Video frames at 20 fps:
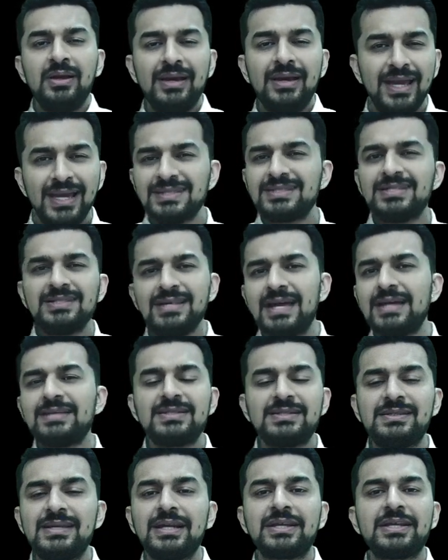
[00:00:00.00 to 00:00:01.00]

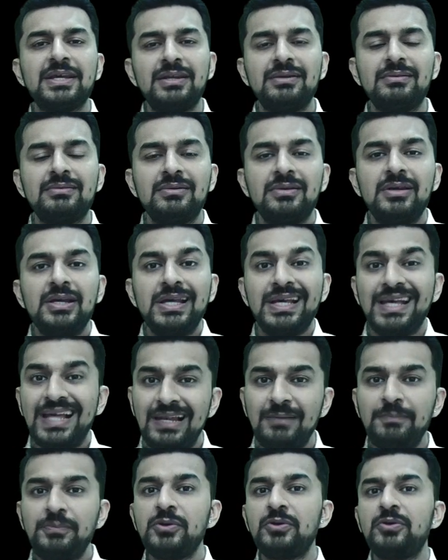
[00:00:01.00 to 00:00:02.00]
exercises that can
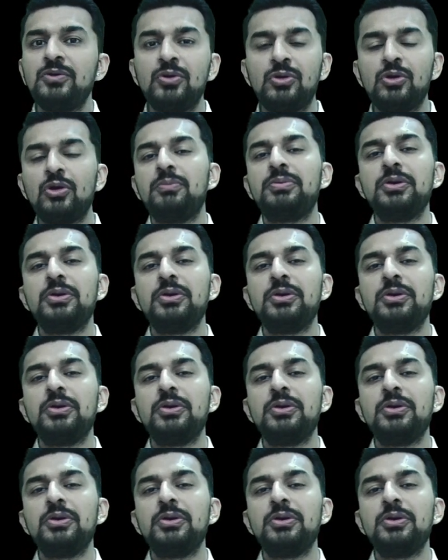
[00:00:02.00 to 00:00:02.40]
help you to grow